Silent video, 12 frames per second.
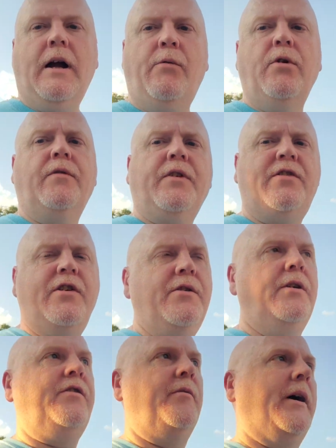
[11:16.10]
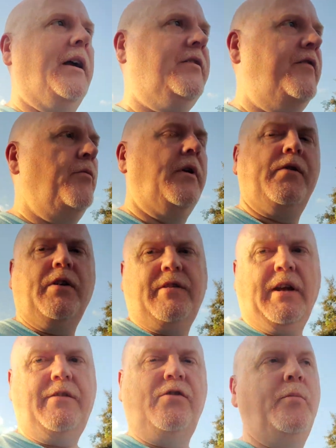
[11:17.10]
I wonder if they still use the bikes even whenever it's
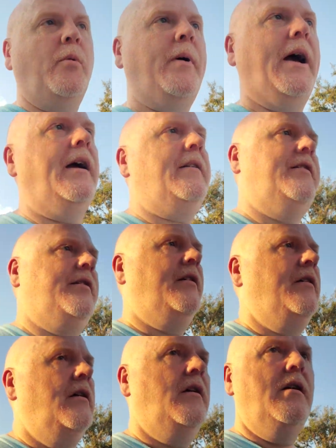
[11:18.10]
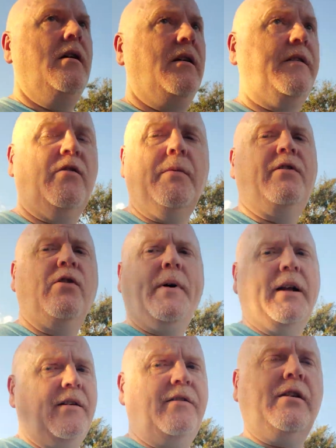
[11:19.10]
like super packed. It's been so
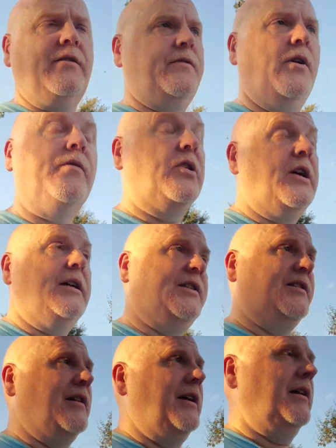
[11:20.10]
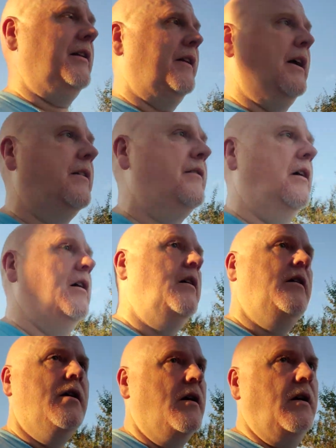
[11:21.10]
packed six over Texas lately that uh,
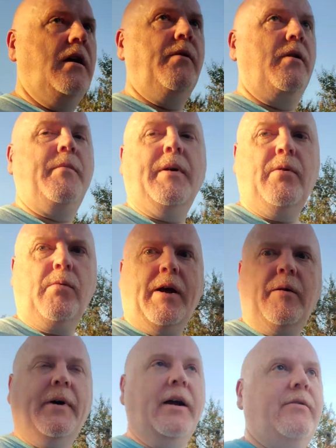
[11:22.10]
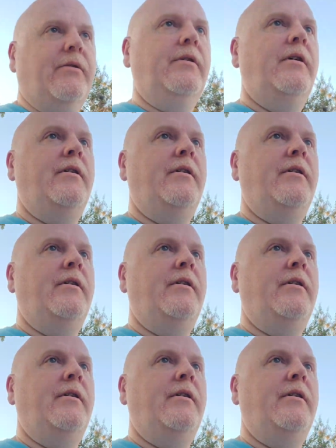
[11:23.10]
um, you wouldn't be able to ride a bike through.